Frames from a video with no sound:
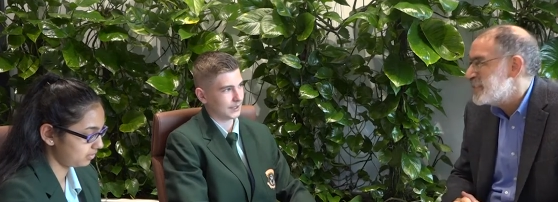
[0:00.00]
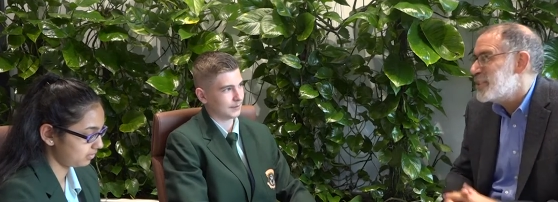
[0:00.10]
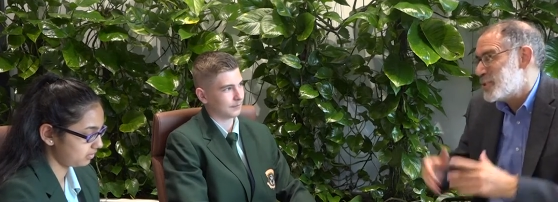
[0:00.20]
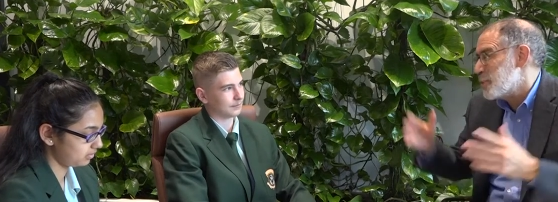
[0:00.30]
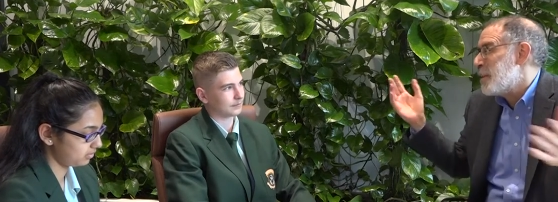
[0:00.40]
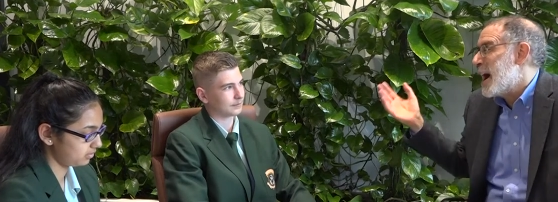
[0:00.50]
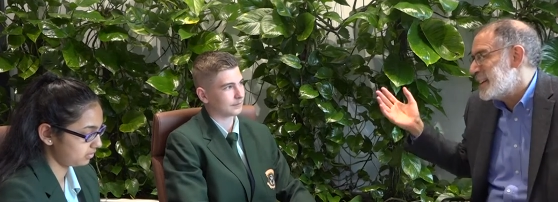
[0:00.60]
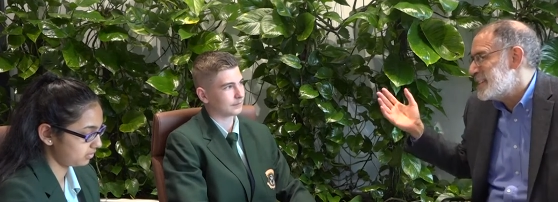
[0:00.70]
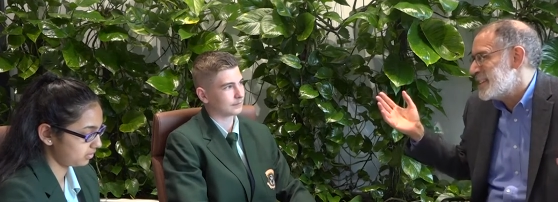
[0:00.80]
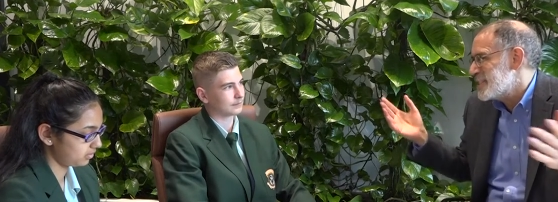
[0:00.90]
Speaker 1: yeah. use your
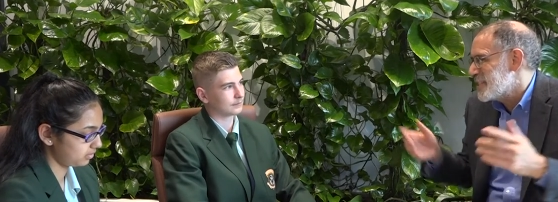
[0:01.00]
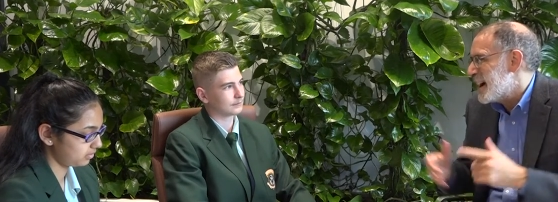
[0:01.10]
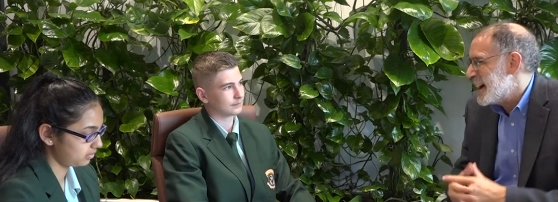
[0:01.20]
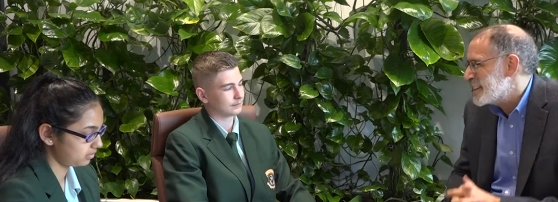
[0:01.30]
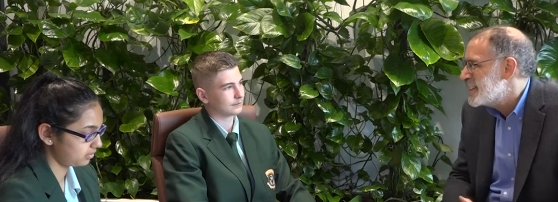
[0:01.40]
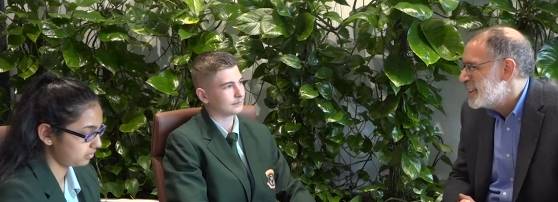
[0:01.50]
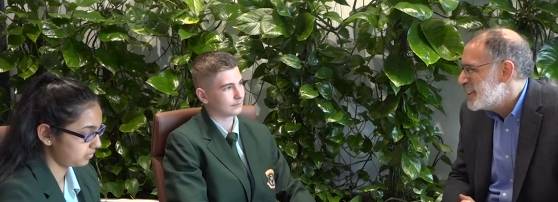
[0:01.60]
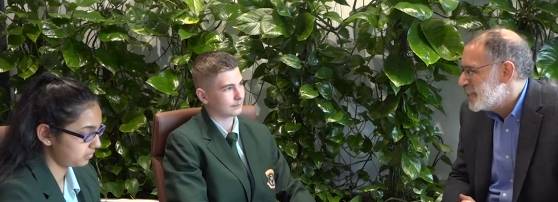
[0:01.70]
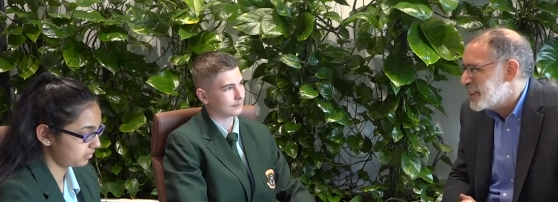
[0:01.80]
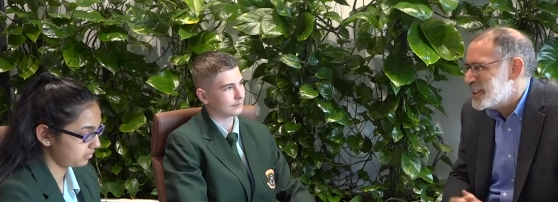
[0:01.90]
body to interact
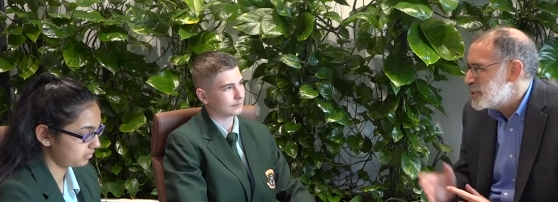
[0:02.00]
we're